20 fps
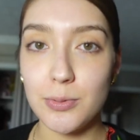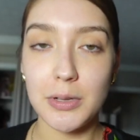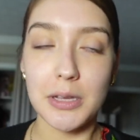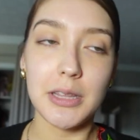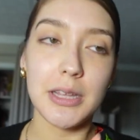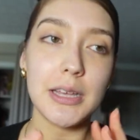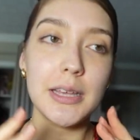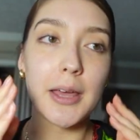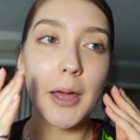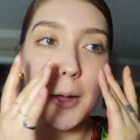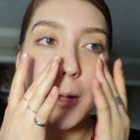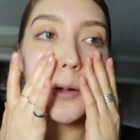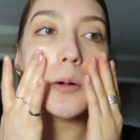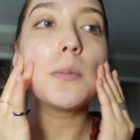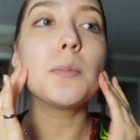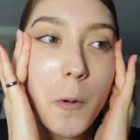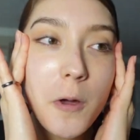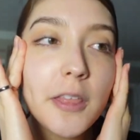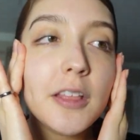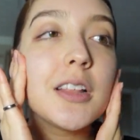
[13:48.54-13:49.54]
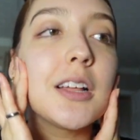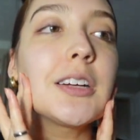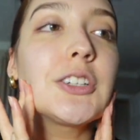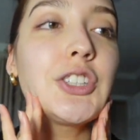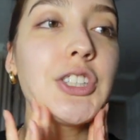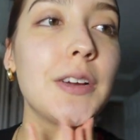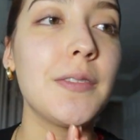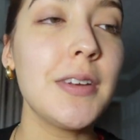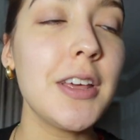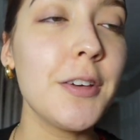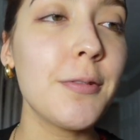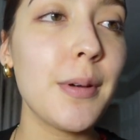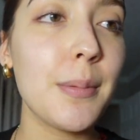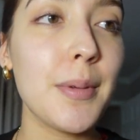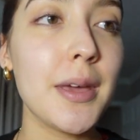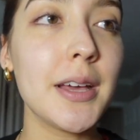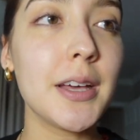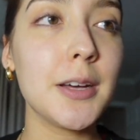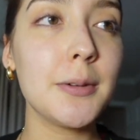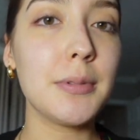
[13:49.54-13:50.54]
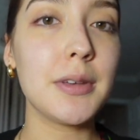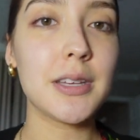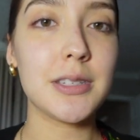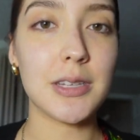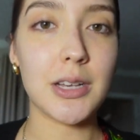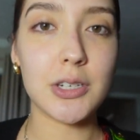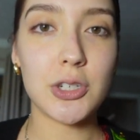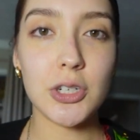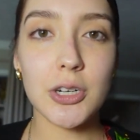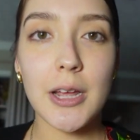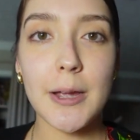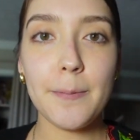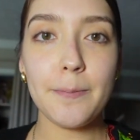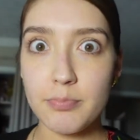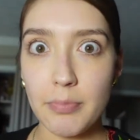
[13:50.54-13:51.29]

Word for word: really like help with the longevity of my makeup because yesterday